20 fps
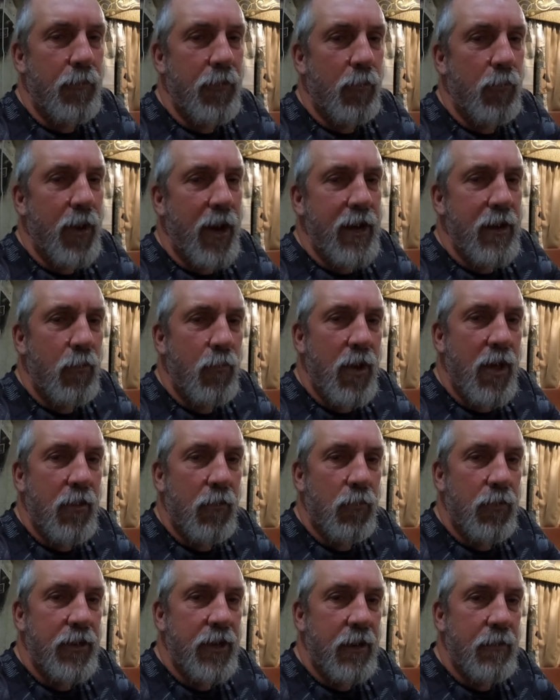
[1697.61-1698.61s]
of the rainy
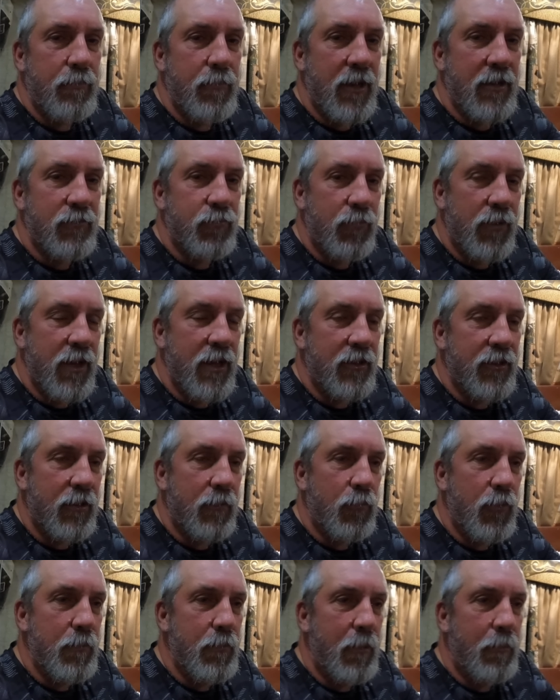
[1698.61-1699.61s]
weather we didn't mess with
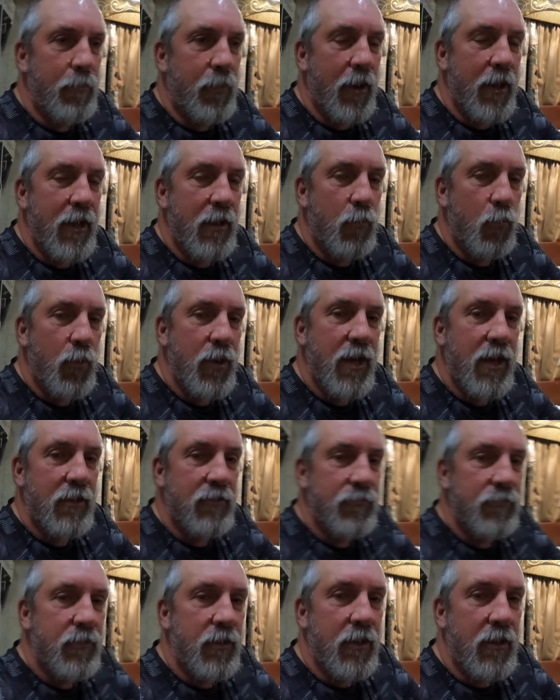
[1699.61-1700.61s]
and we've been playing
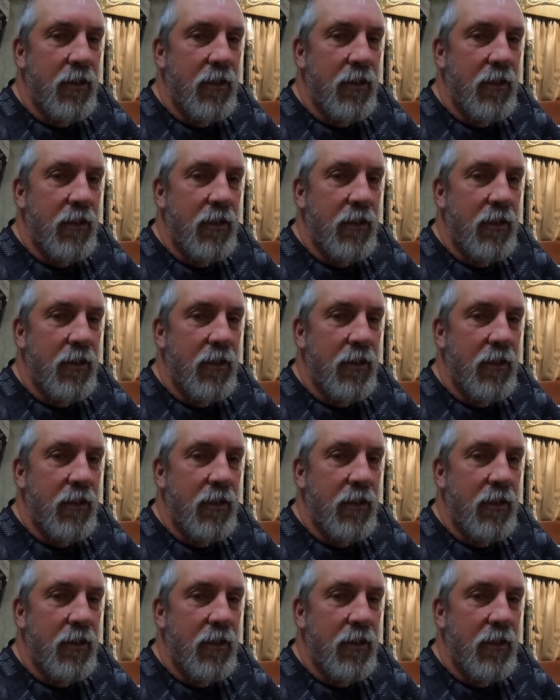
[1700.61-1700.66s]
wind